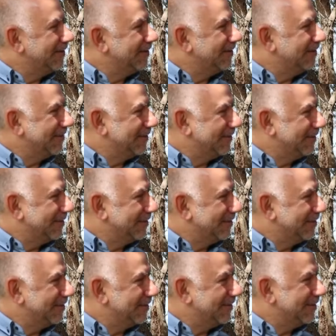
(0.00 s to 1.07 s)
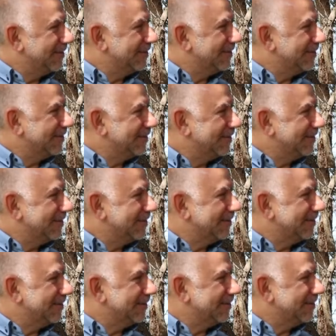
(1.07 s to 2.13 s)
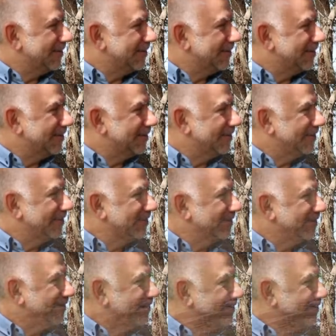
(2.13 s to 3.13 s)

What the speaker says: This person isn't speaking.